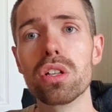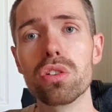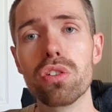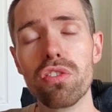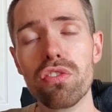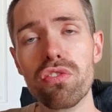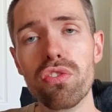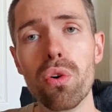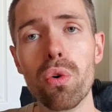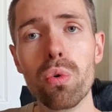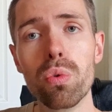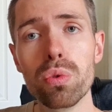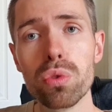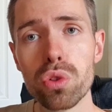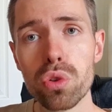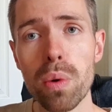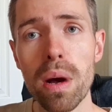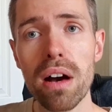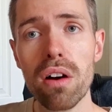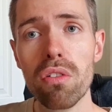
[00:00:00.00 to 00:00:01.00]
the full
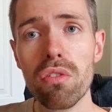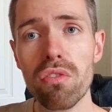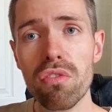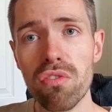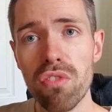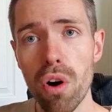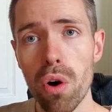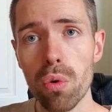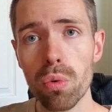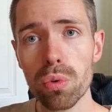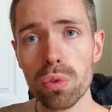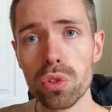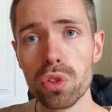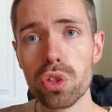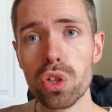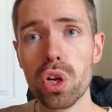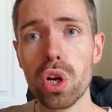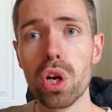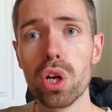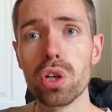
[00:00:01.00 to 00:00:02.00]
12
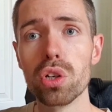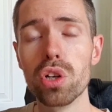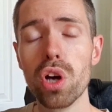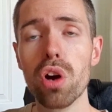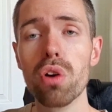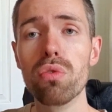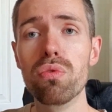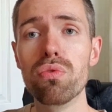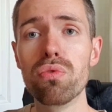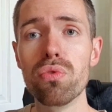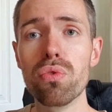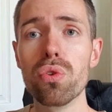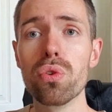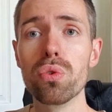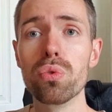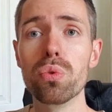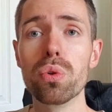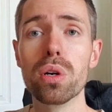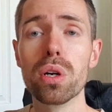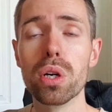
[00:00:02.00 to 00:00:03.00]
volts go
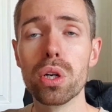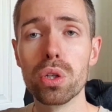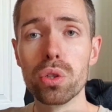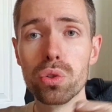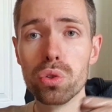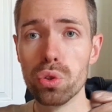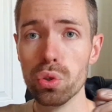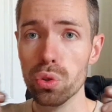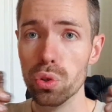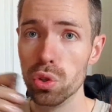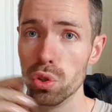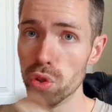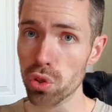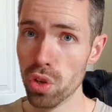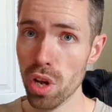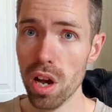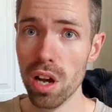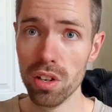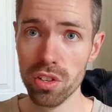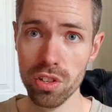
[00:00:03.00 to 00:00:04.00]
through to the
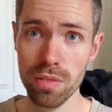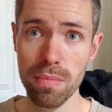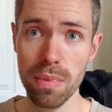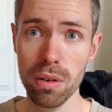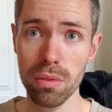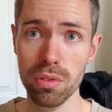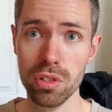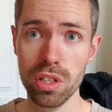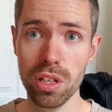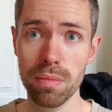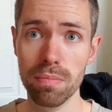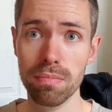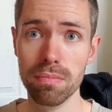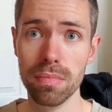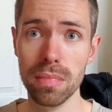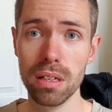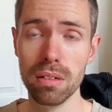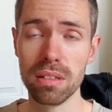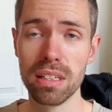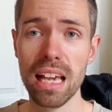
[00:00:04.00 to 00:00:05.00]
starter motor,
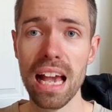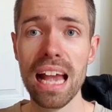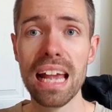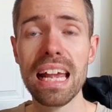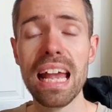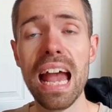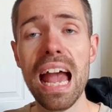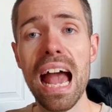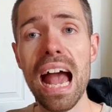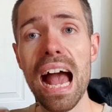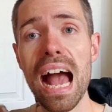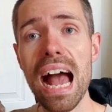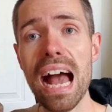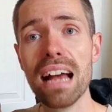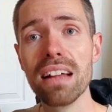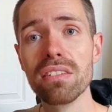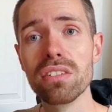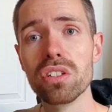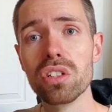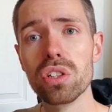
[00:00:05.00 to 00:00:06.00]
okay?
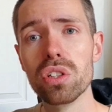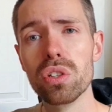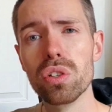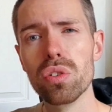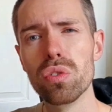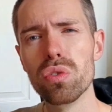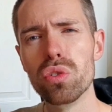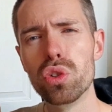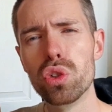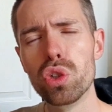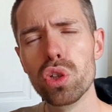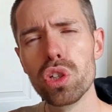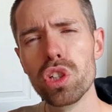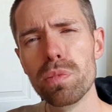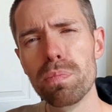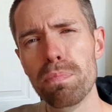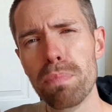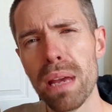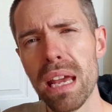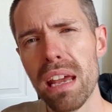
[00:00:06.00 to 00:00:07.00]
And
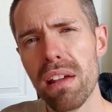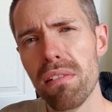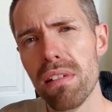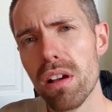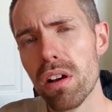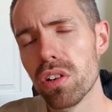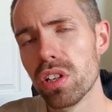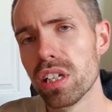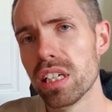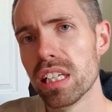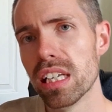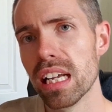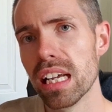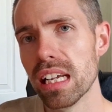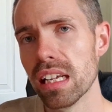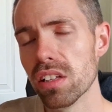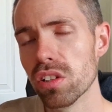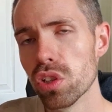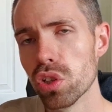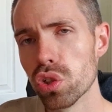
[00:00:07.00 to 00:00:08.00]
just
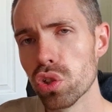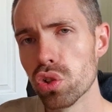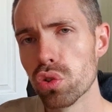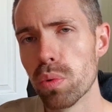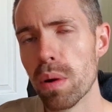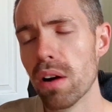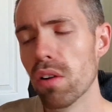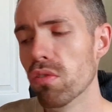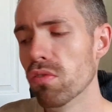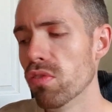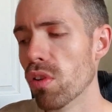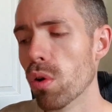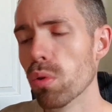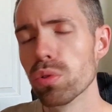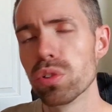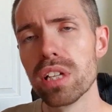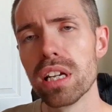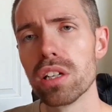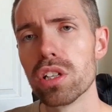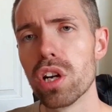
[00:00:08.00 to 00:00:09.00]
periodically, there's 12
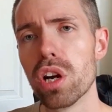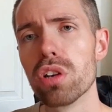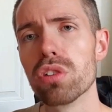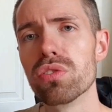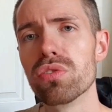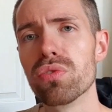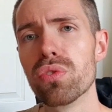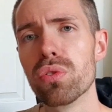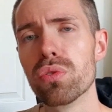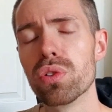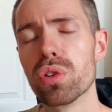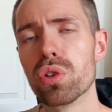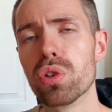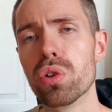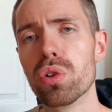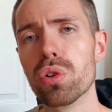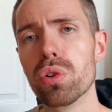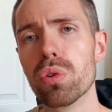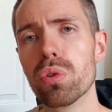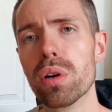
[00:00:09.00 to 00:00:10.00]
volts that goes through the
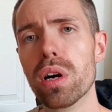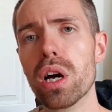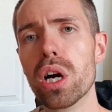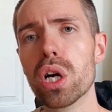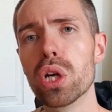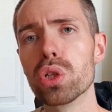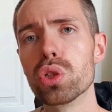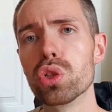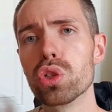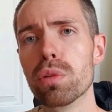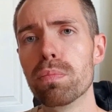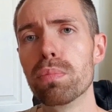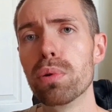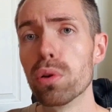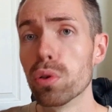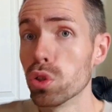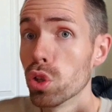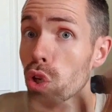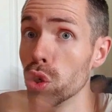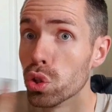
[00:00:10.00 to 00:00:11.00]
coil to the
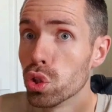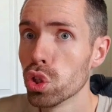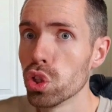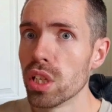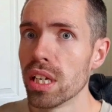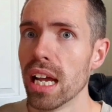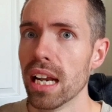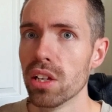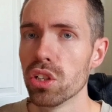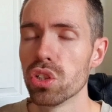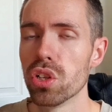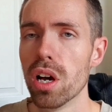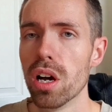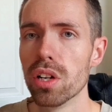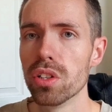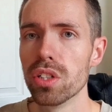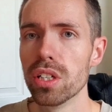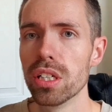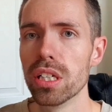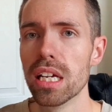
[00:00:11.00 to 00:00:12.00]
plugs just to get it
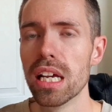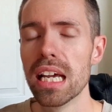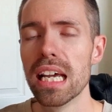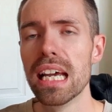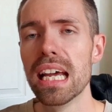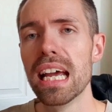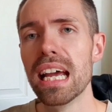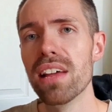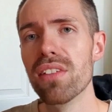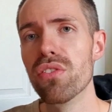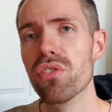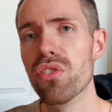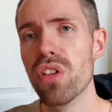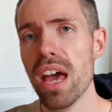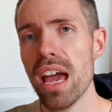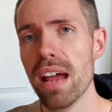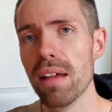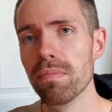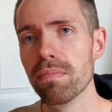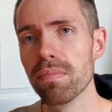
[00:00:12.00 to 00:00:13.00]
started.
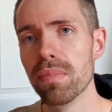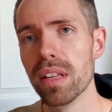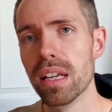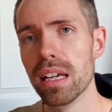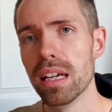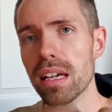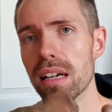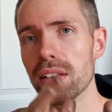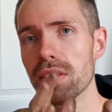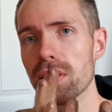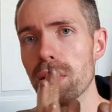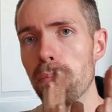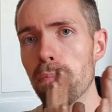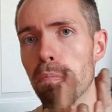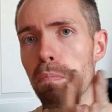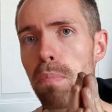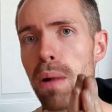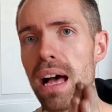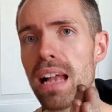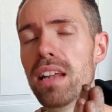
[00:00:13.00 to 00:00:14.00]
Then the
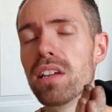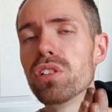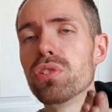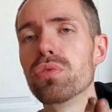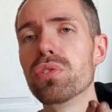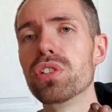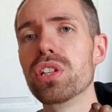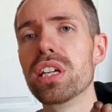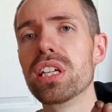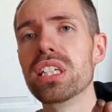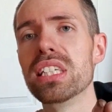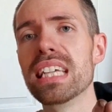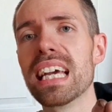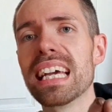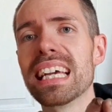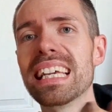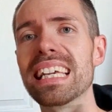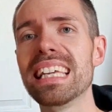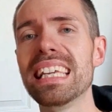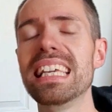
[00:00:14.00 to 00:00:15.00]
ballast
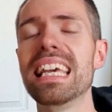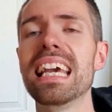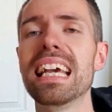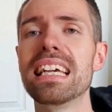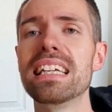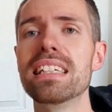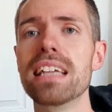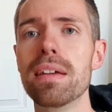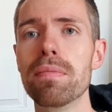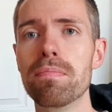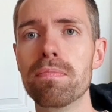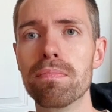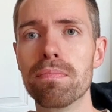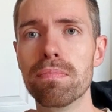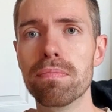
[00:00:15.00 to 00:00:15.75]
resistor kicks in.